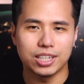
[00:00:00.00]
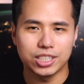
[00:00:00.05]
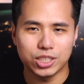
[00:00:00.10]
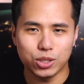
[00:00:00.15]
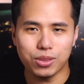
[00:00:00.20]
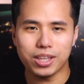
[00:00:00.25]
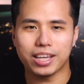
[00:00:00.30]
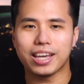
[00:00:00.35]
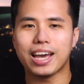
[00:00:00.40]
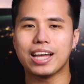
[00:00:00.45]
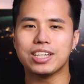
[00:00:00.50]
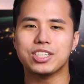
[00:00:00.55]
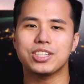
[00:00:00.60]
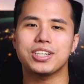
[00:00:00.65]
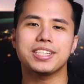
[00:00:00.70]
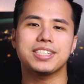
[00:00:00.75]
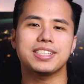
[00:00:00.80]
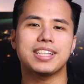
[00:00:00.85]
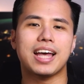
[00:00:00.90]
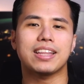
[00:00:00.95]
so the catch
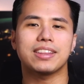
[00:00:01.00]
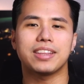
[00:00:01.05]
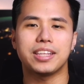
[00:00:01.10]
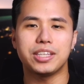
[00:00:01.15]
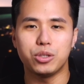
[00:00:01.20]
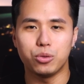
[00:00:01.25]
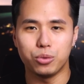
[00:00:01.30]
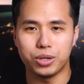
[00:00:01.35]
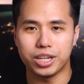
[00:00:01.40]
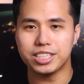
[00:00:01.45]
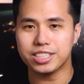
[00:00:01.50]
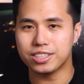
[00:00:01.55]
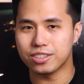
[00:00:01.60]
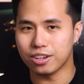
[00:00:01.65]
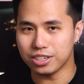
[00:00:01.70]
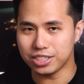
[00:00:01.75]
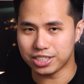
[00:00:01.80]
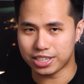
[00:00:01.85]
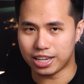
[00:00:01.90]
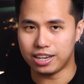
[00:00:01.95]
is that the units
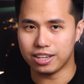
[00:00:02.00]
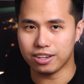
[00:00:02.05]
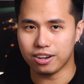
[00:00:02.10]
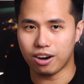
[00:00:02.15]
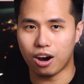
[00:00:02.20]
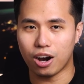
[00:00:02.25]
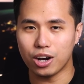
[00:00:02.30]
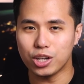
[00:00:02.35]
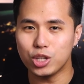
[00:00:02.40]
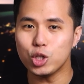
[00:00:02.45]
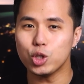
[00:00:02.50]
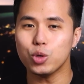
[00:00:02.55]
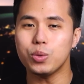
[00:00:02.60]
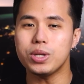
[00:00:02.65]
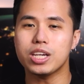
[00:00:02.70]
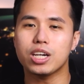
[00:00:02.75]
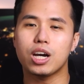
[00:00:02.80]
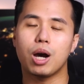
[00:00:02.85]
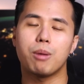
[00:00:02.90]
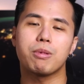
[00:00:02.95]
they are selling are
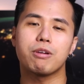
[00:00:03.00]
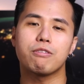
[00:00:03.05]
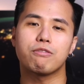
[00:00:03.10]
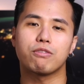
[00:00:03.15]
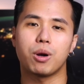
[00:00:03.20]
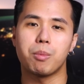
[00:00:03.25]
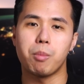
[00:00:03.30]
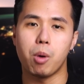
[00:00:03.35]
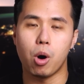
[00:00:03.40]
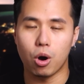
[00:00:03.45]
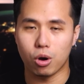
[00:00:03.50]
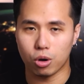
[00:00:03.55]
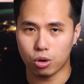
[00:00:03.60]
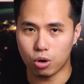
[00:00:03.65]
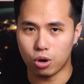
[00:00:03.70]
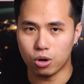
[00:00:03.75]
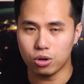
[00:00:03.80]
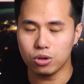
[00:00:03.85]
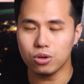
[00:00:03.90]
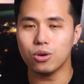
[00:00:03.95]
usually coming from Hong
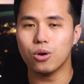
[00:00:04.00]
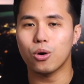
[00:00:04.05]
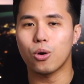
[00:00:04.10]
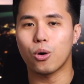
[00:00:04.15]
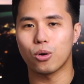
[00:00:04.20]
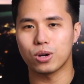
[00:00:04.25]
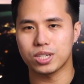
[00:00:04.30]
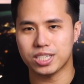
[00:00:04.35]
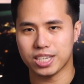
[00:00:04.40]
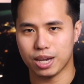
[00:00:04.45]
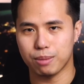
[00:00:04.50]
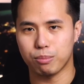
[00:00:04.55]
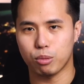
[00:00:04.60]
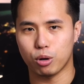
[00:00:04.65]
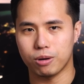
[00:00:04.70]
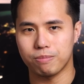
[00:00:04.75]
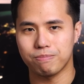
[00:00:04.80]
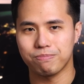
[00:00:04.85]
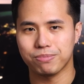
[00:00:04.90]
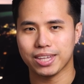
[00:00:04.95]
Kong or
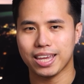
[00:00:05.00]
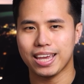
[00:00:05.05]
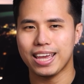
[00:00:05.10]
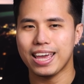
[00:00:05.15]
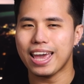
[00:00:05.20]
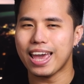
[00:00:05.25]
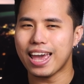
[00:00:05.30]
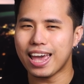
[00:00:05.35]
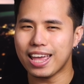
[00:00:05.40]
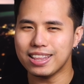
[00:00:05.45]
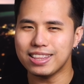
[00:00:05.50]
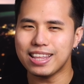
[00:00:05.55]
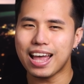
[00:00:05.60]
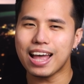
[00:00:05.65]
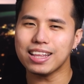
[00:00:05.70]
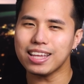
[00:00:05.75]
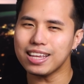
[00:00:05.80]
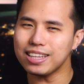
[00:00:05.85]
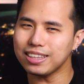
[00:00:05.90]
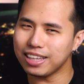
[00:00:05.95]
Singapore. And
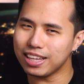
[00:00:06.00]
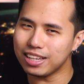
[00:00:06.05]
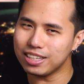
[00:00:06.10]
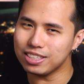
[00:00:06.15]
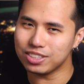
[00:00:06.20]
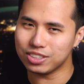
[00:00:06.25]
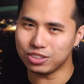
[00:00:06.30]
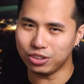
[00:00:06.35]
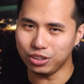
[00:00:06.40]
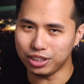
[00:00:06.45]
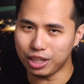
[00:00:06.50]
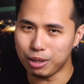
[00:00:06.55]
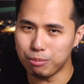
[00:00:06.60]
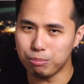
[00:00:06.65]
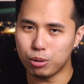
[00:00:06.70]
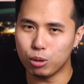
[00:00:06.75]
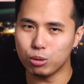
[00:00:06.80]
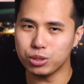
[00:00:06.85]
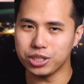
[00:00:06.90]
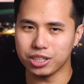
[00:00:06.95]
that entails certain
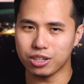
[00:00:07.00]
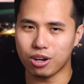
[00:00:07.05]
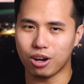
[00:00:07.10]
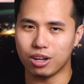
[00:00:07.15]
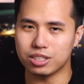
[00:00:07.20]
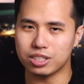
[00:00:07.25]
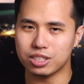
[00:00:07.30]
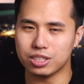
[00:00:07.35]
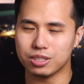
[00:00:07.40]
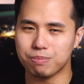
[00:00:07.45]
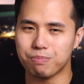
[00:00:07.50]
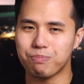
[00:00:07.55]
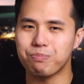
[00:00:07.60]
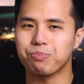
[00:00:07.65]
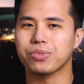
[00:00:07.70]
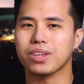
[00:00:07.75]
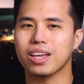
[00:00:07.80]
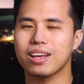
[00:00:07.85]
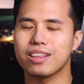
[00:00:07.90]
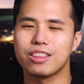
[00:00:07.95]
pros and cons.
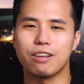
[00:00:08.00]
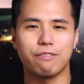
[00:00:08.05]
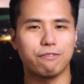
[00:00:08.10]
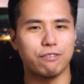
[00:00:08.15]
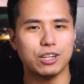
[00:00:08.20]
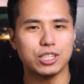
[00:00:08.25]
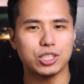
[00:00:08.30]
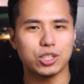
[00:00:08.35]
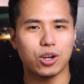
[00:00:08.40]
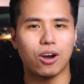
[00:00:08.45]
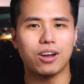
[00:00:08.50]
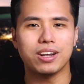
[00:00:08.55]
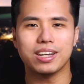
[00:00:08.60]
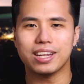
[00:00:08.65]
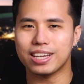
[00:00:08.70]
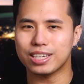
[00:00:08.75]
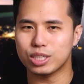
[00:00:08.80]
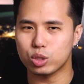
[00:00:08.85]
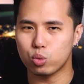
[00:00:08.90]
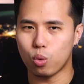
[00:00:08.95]
The first
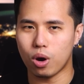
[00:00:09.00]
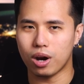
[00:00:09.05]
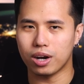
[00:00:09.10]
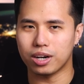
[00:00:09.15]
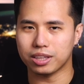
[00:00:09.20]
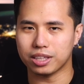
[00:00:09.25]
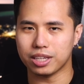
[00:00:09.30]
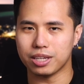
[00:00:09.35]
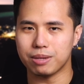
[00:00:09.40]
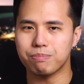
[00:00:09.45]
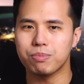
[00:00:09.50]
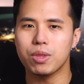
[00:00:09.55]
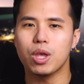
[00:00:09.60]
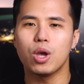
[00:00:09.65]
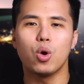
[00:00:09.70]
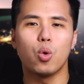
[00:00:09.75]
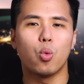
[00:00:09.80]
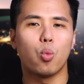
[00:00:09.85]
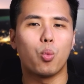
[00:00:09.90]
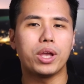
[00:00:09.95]
con is warranty.
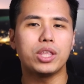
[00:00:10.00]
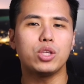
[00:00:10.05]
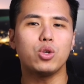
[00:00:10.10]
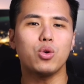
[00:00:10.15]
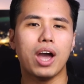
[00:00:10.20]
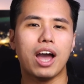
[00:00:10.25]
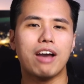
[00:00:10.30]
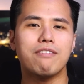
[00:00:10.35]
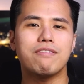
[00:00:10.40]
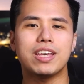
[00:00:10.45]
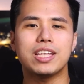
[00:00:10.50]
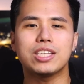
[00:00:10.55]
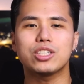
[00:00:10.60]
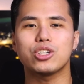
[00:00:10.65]
When you have